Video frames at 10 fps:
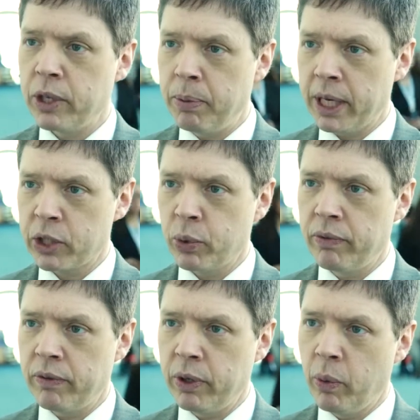CPX
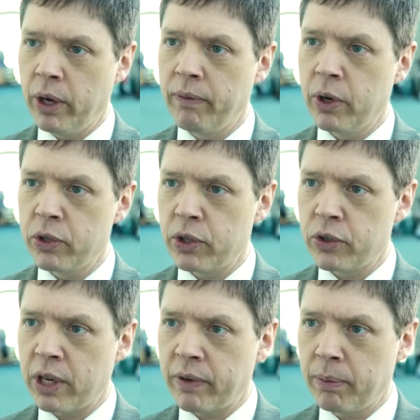351 versus
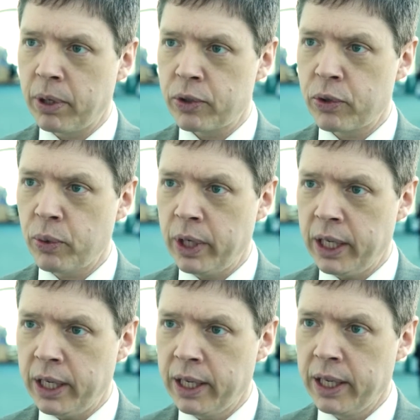
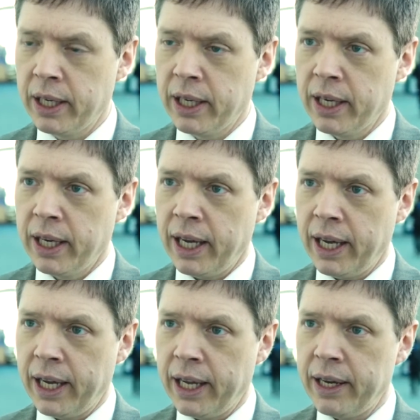7+3,
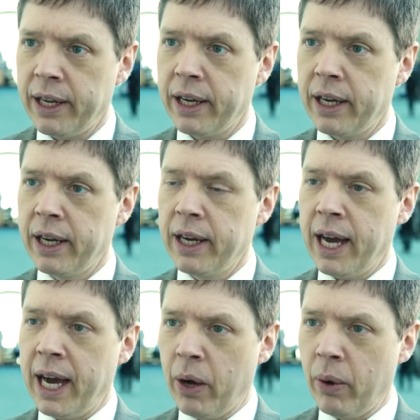and
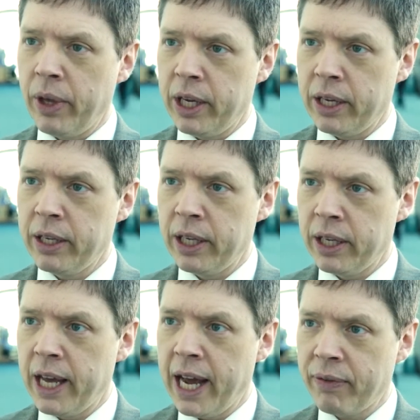how they
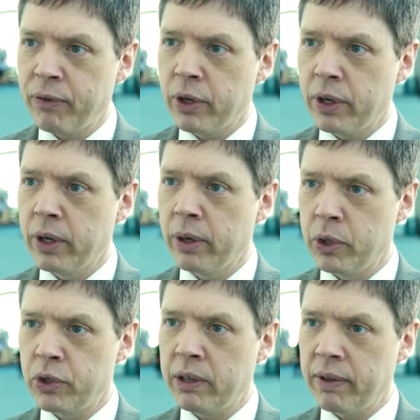did after
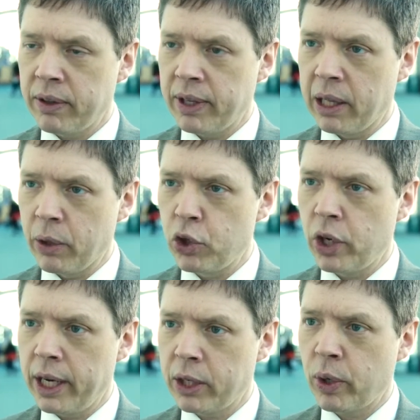receiving the
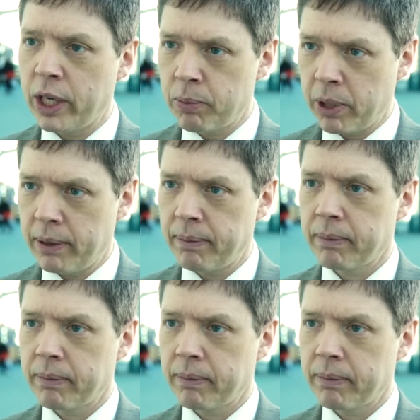allogeneic transplant.